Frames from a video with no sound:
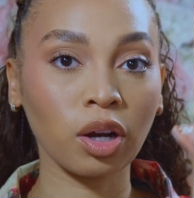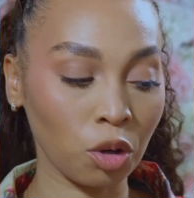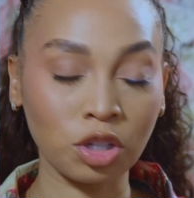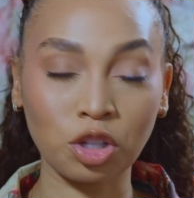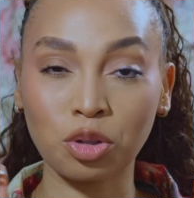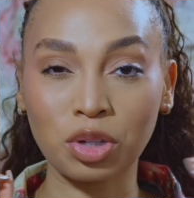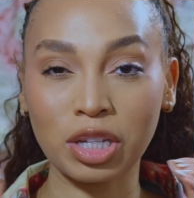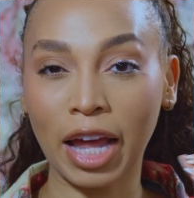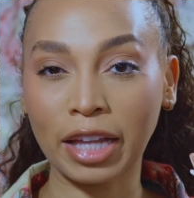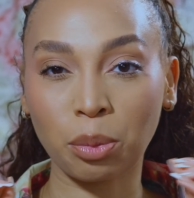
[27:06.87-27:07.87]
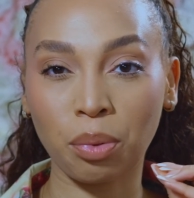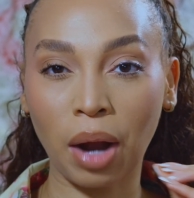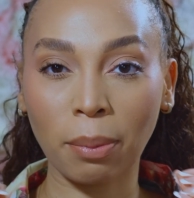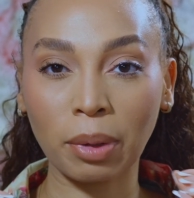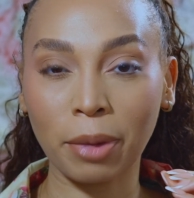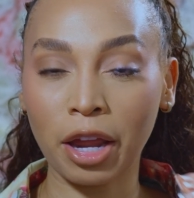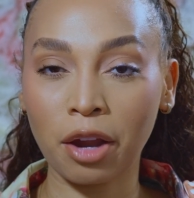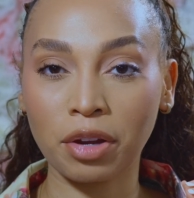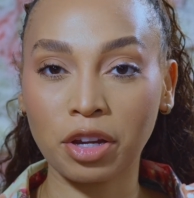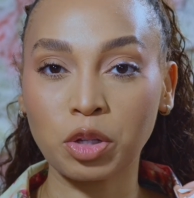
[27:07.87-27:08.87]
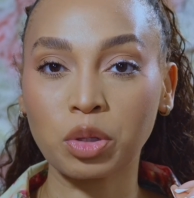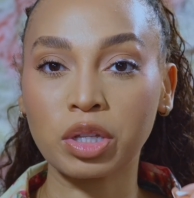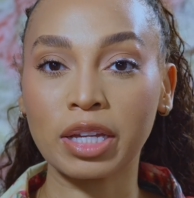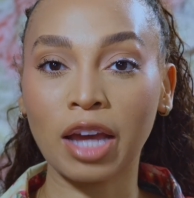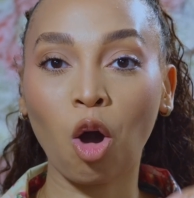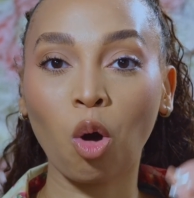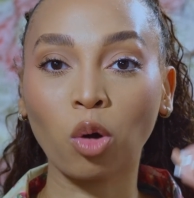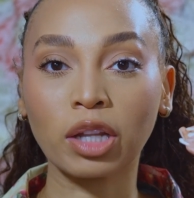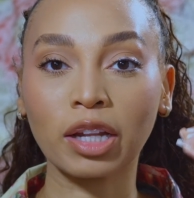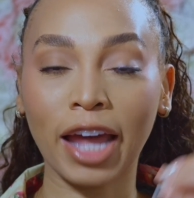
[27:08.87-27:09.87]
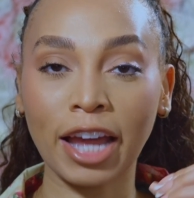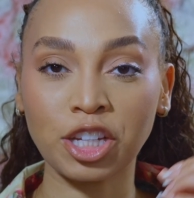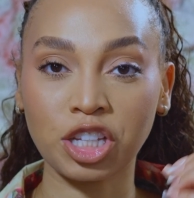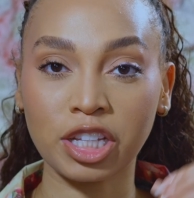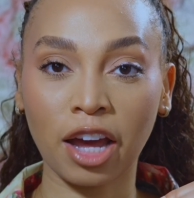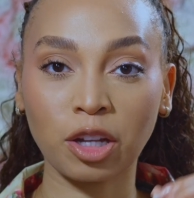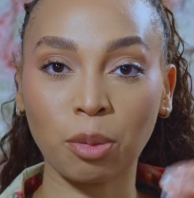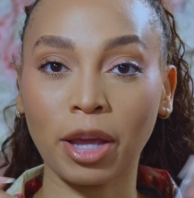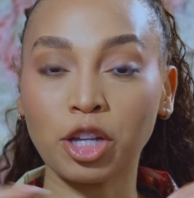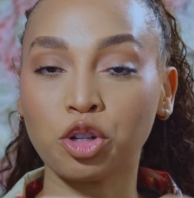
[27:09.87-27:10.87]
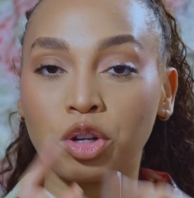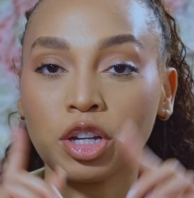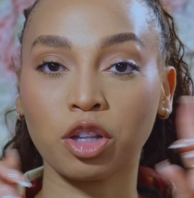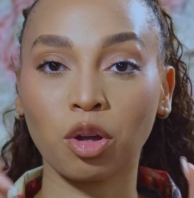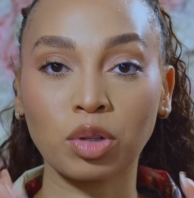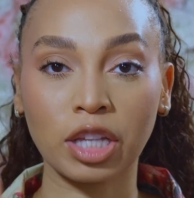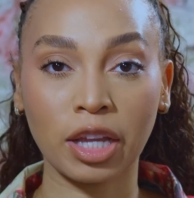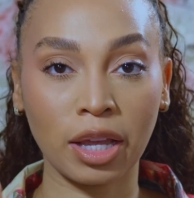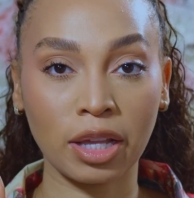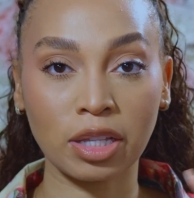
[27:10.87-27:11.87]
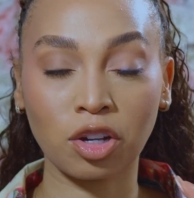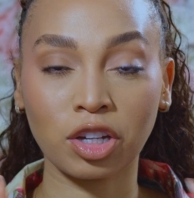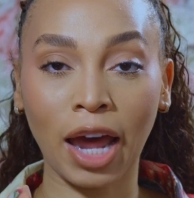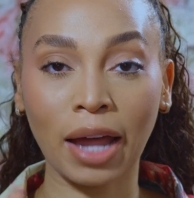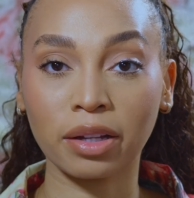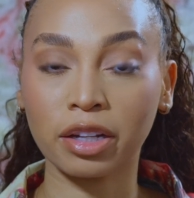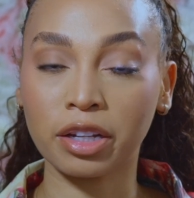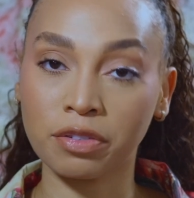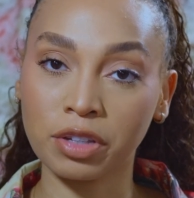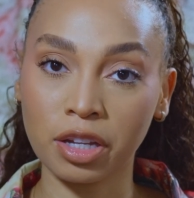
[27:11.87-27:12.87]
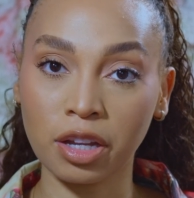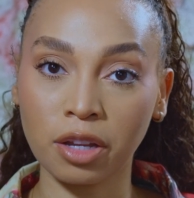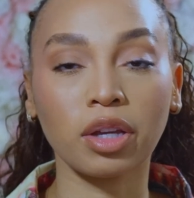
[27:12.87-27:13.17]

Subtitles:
Those are usually like the problem areas, to hold the lashes down, to make sure that those ends are not lifting.